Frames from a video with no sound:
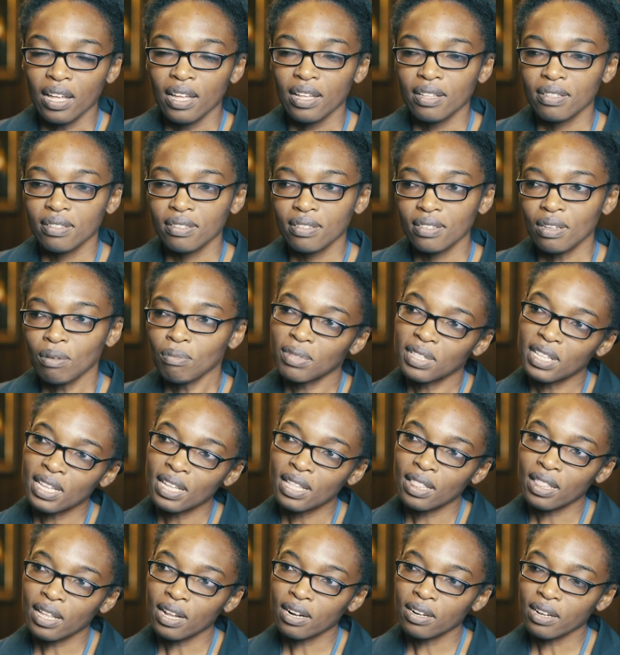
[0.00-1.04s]
It's
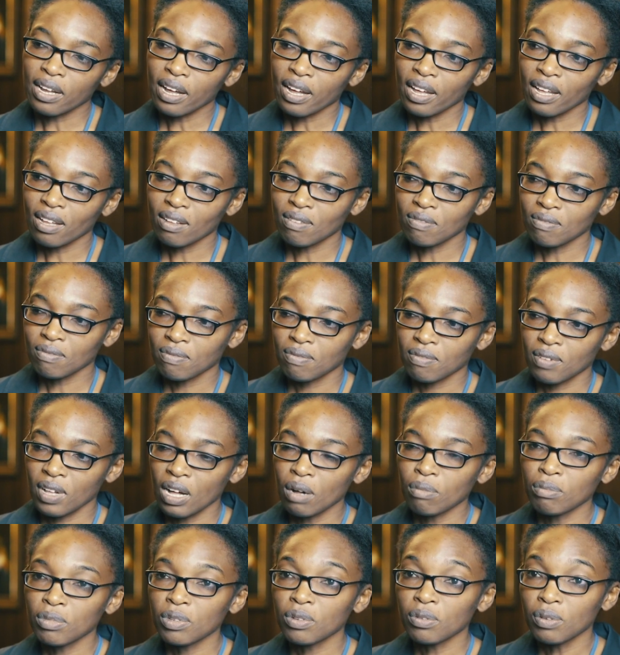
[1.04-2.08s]
something that I have
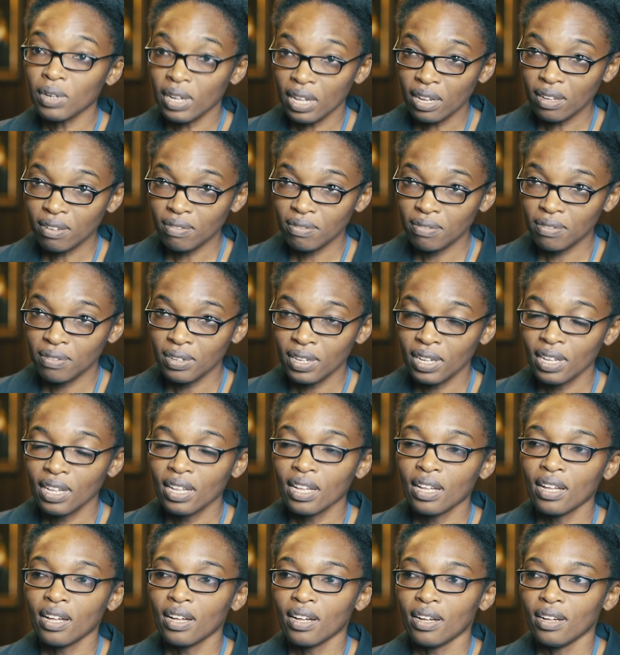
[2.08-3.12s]
come to love,
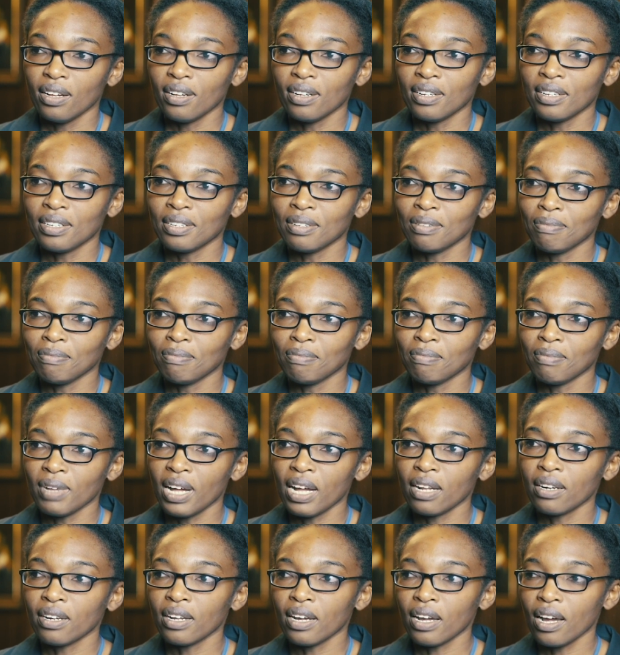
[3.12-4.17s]
um,
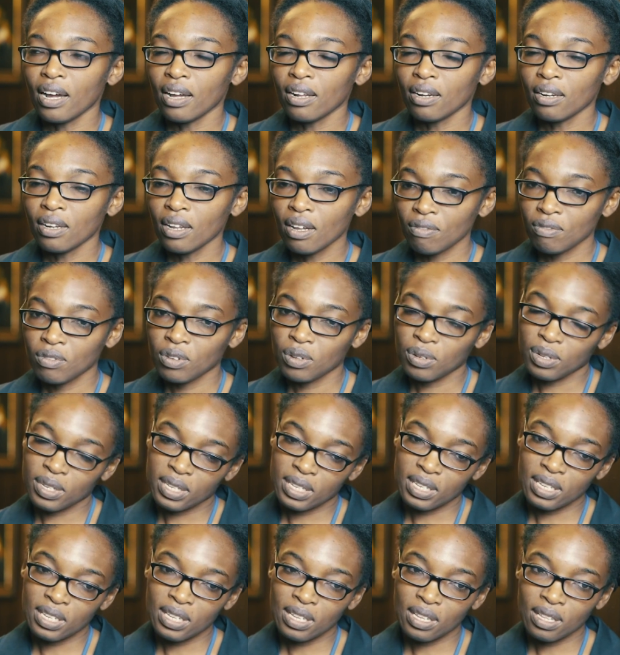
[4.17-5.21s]
and I, I love to
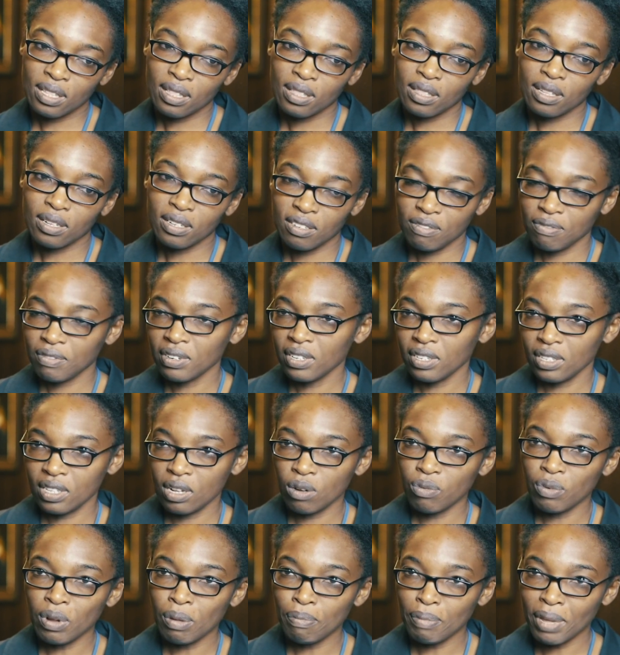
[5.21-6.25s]
see the difference
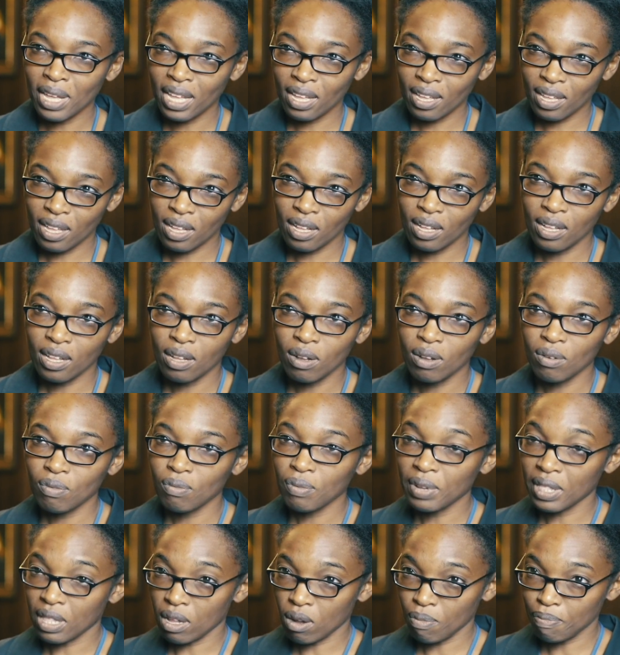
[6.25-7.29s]
that we're making
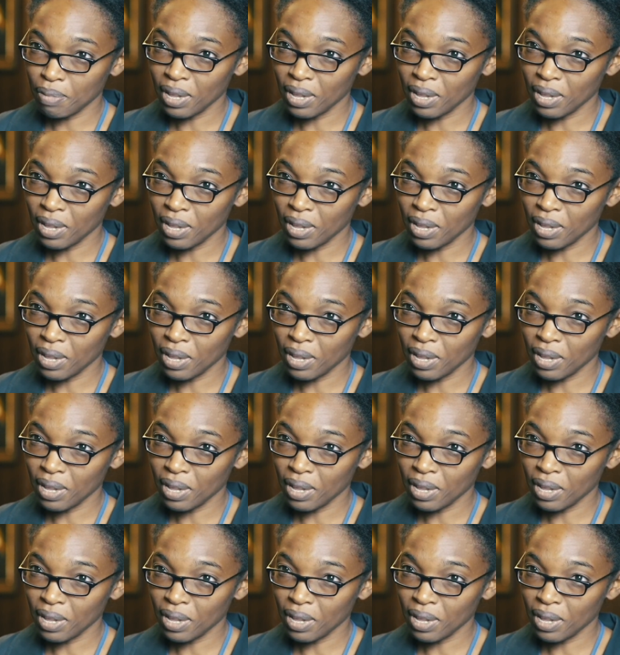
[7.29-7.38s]
with our